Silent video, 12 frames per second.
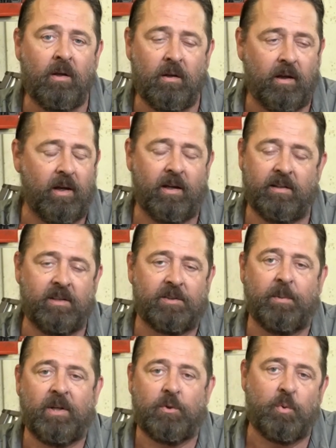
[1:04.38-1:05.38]
It
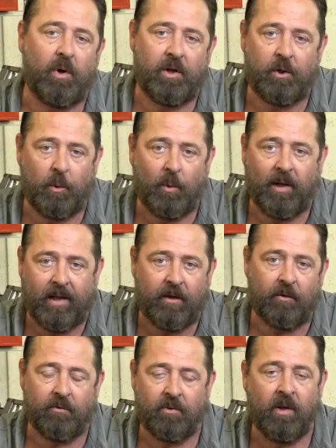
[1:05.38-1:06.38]
just means 22
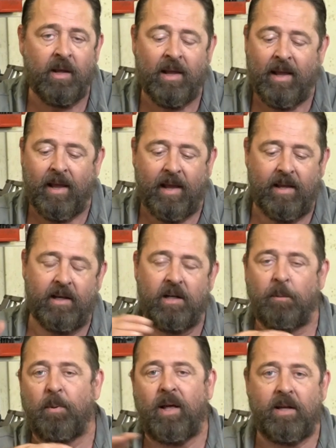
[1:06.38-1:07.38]
liters. And it
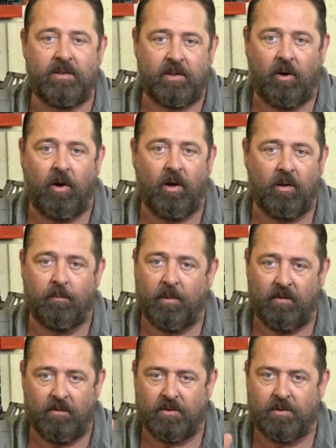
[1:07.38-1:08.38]
applies to all of them,
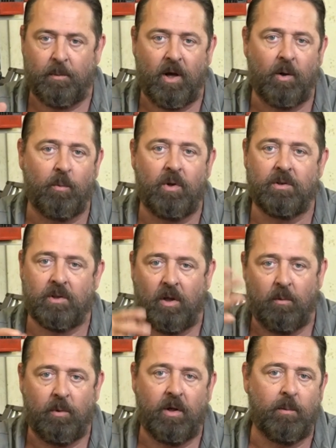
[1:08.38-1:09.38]
even the smaller ones all
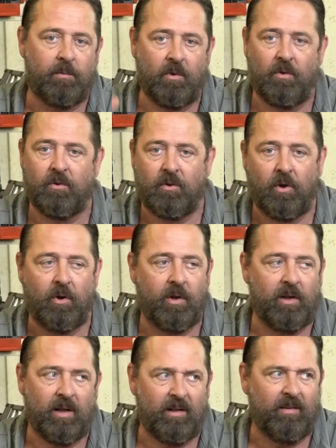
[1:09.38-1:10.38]
the way up to the
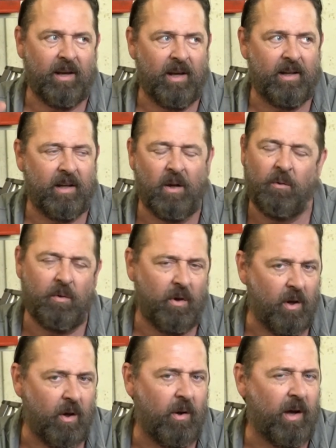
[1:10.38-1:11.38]
30. And I
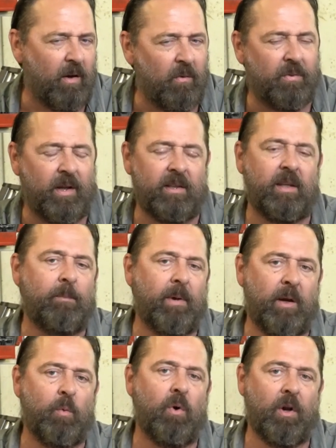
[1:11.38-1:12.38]
don't think they
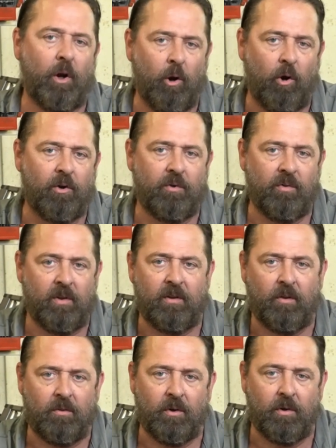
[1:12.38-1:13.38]
make one larger than
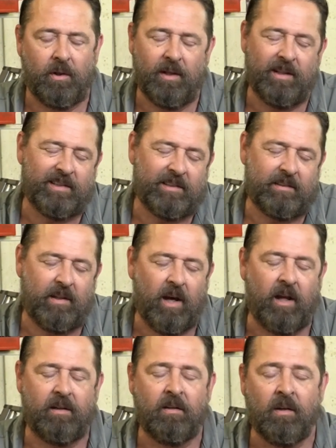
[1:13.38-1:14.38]
the 30, at least
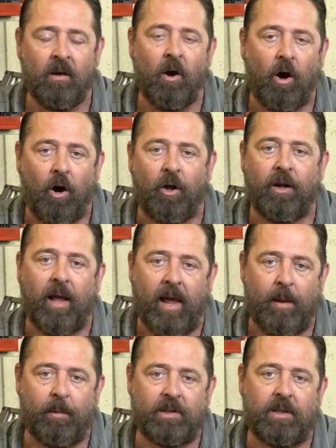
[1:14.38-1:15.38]
not on
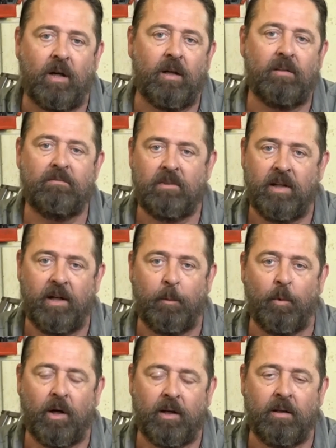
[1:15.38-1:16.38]
Amazon
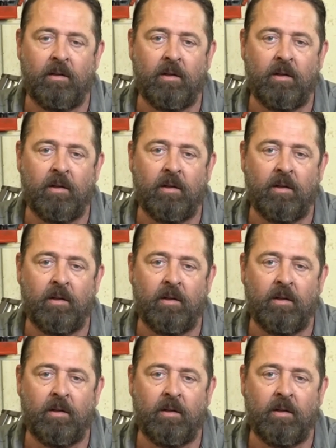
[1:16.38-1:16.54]
anyway.